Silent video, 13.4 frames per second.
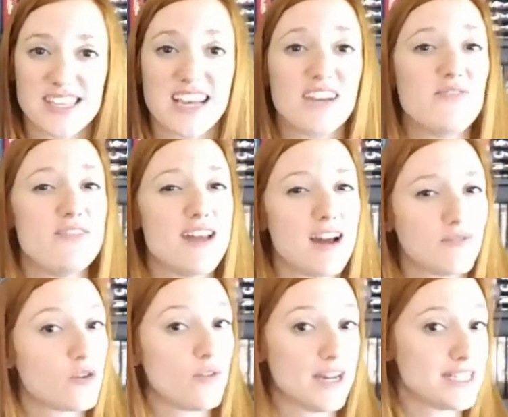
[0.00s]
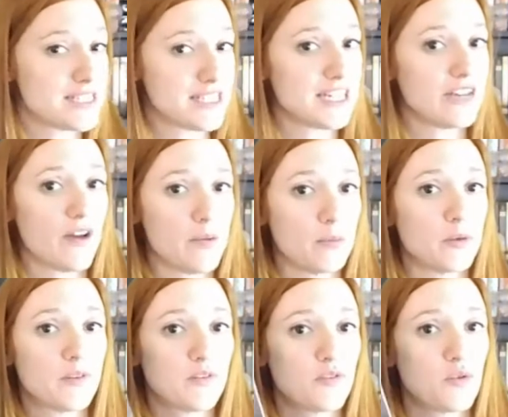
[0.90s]
I've never read City of Ember
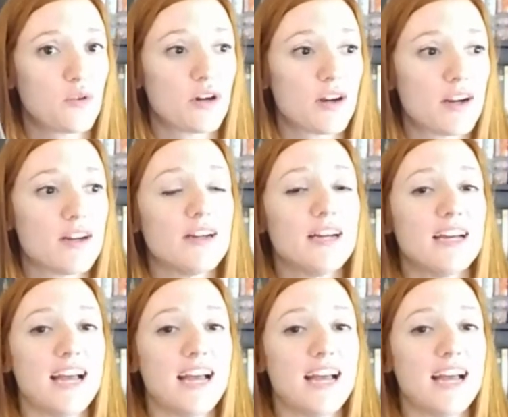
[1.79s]
before,